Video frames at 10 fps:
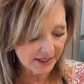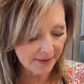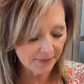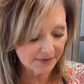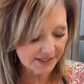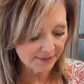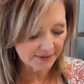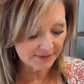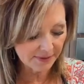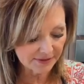Put a couple
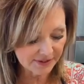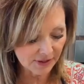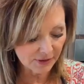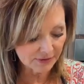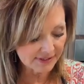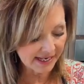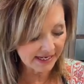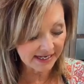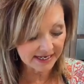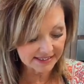tablespoons of those,
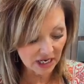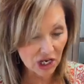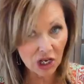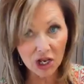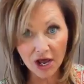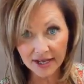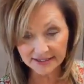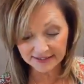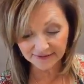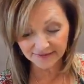getting us
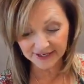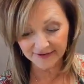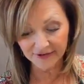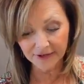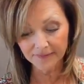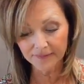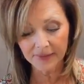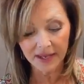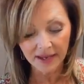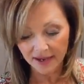lots of flavor.
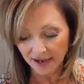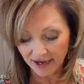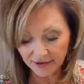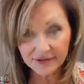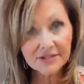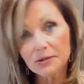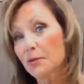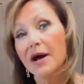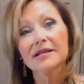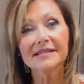I
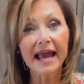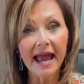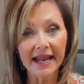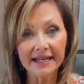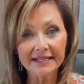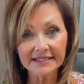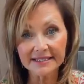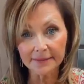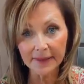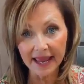also want to add
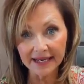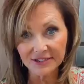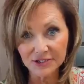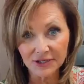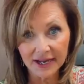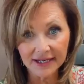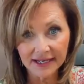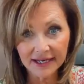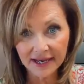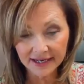in some extra
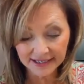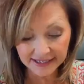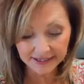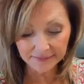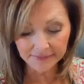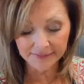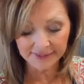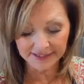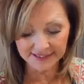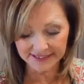onion. Hi, Kim.
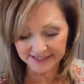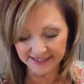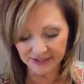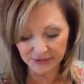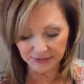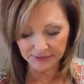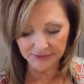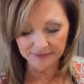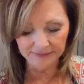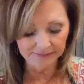Nice to see
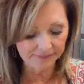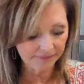you.